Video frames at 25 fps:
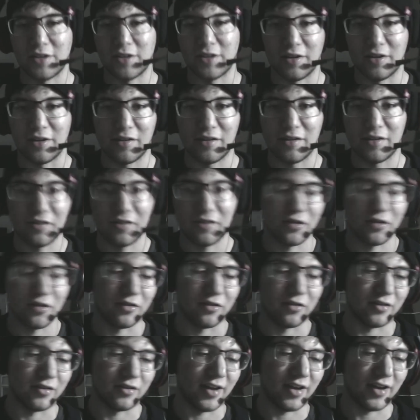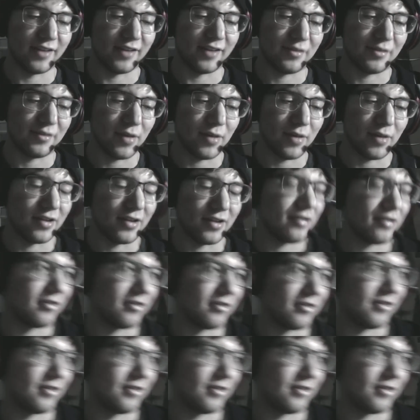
So, as you might know, if